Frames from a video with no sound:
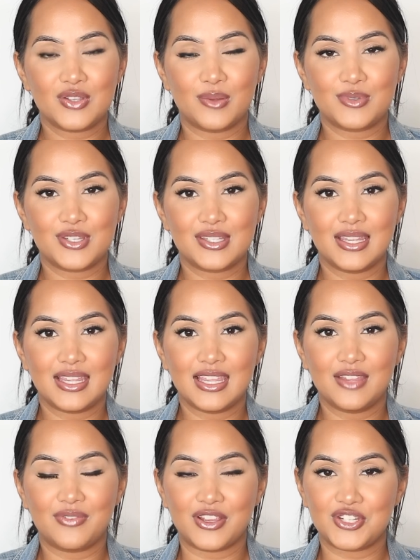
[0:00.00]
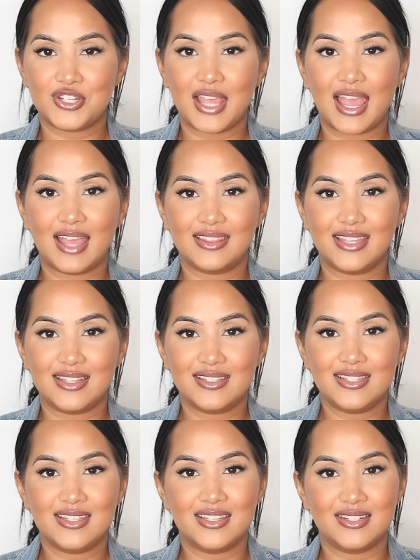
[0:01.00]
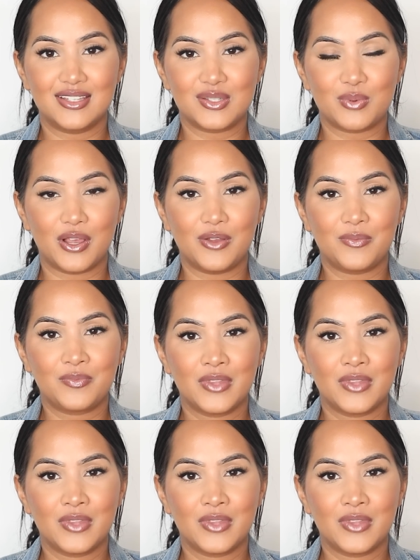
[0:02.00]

so I'm just thinking if I should add that tea in as well.